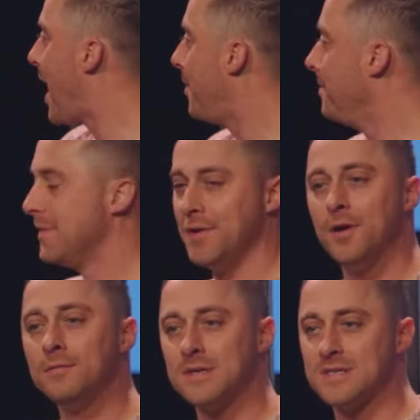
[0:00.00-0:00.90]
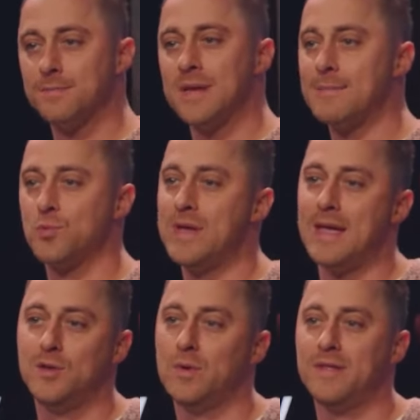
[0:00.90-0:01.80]
that problem? No, because sometimes we
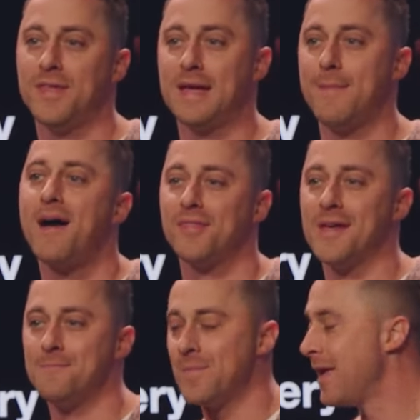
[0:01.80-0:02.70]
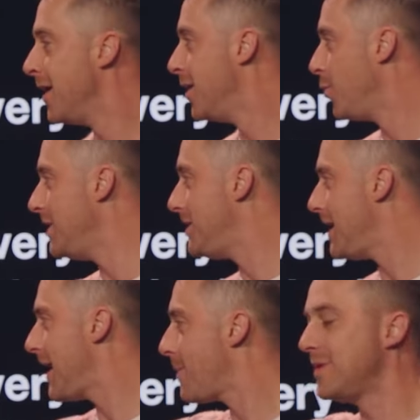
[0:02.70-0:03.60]
can't do anything about them. We
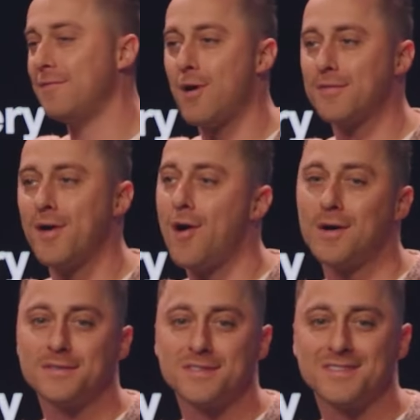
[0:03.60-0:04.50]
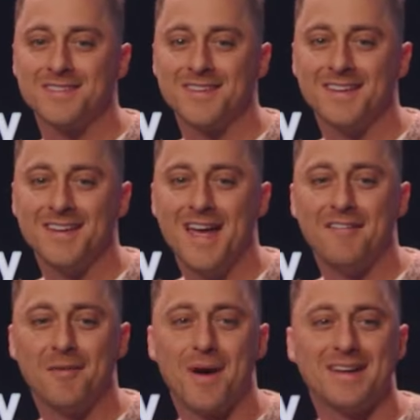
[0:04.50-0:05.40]
take captive our thoughts.
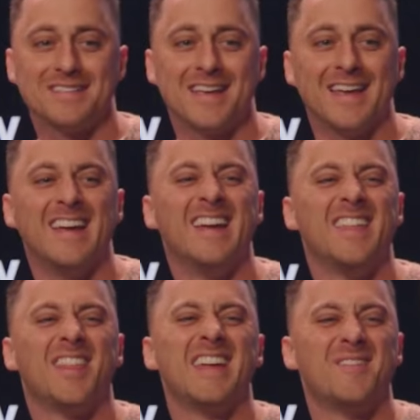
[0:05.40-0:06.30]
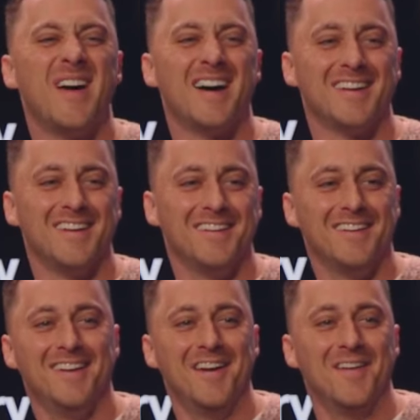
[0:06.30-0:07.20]
Everybody say, think about
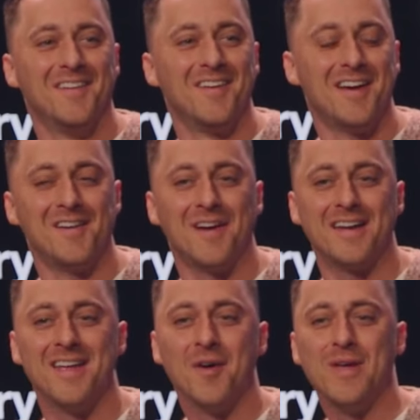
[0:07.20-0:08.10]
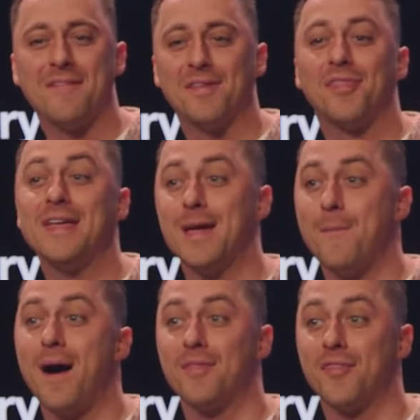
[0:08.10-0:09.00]
it. Right. We have to think
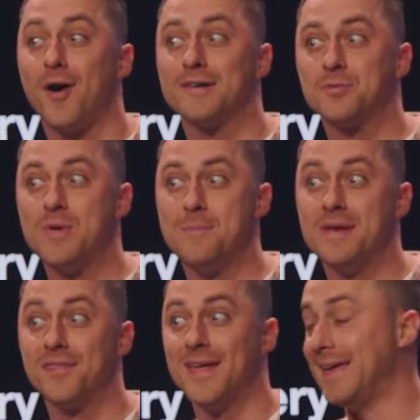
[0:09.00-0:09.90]
about the thoughts we've been